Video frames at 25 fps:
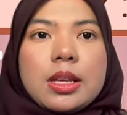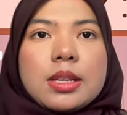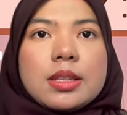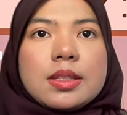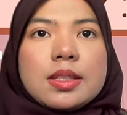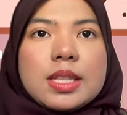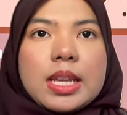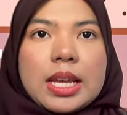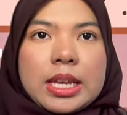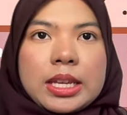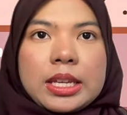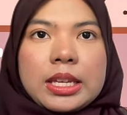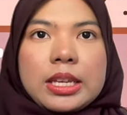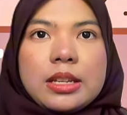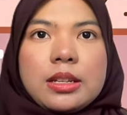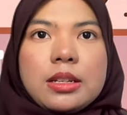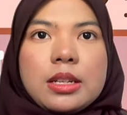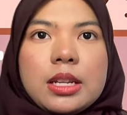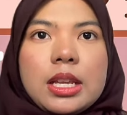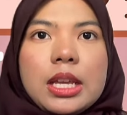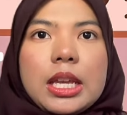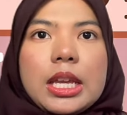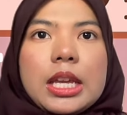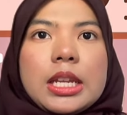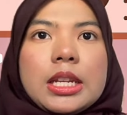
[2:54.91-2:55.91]
Second,
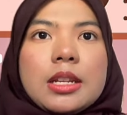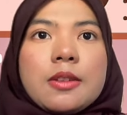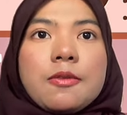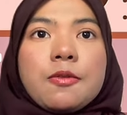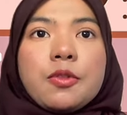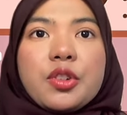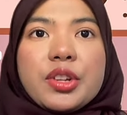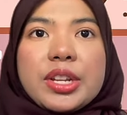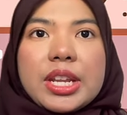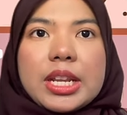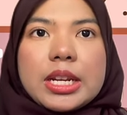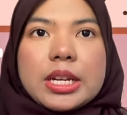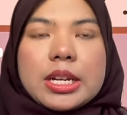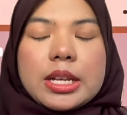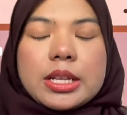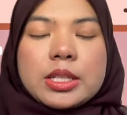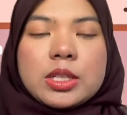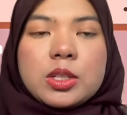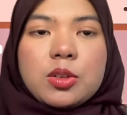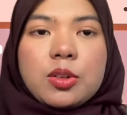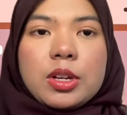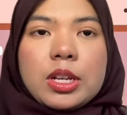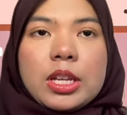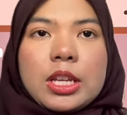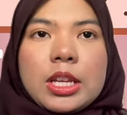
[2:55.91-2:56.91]
in the food
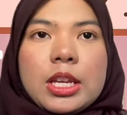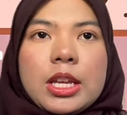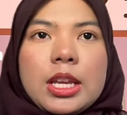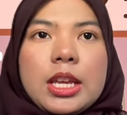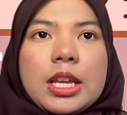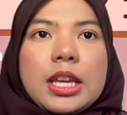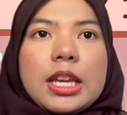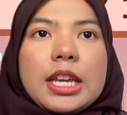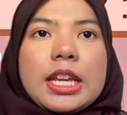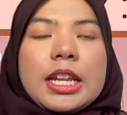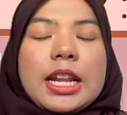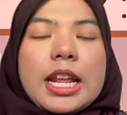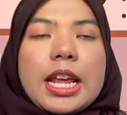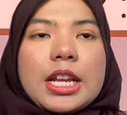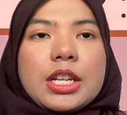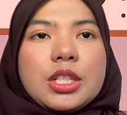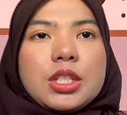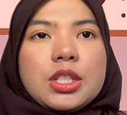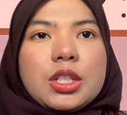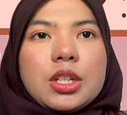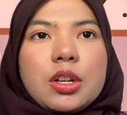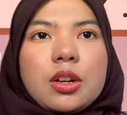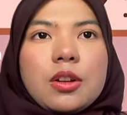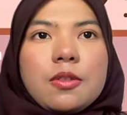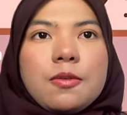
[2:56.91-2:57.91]
industry, it
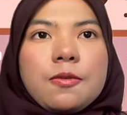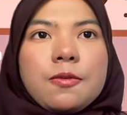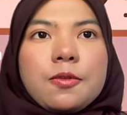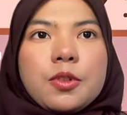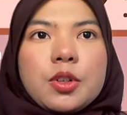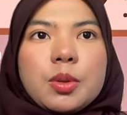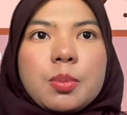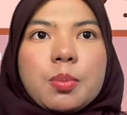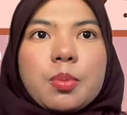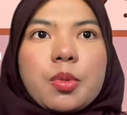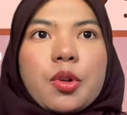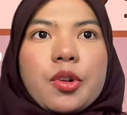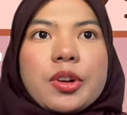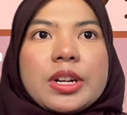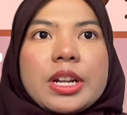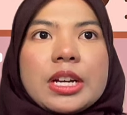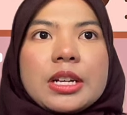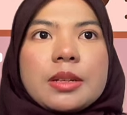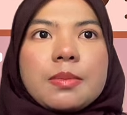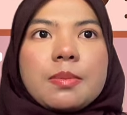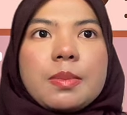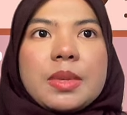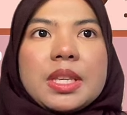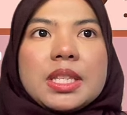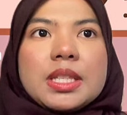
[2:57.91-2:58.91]
ensures food
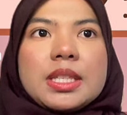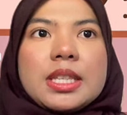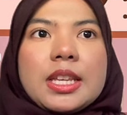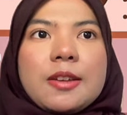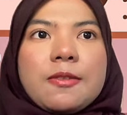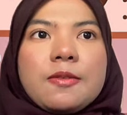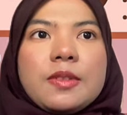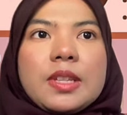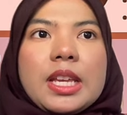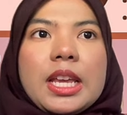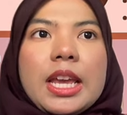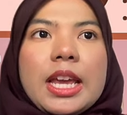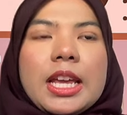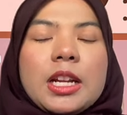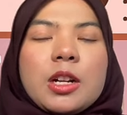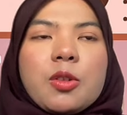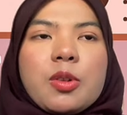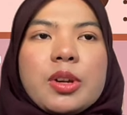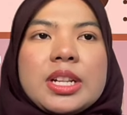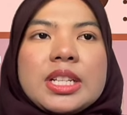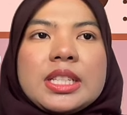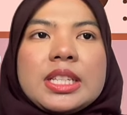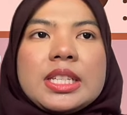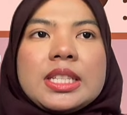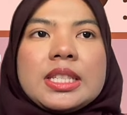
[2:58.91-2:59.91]
product meet safety and
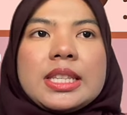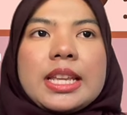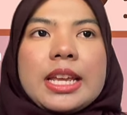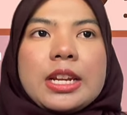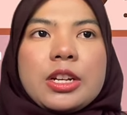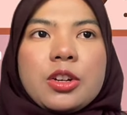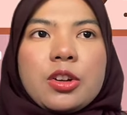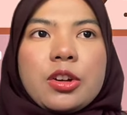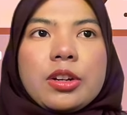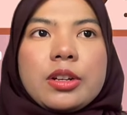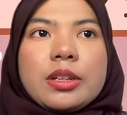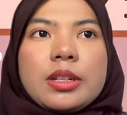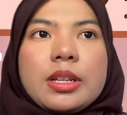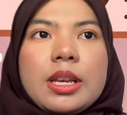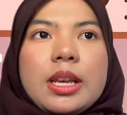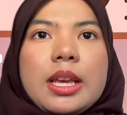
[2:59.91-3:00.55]
quality standard.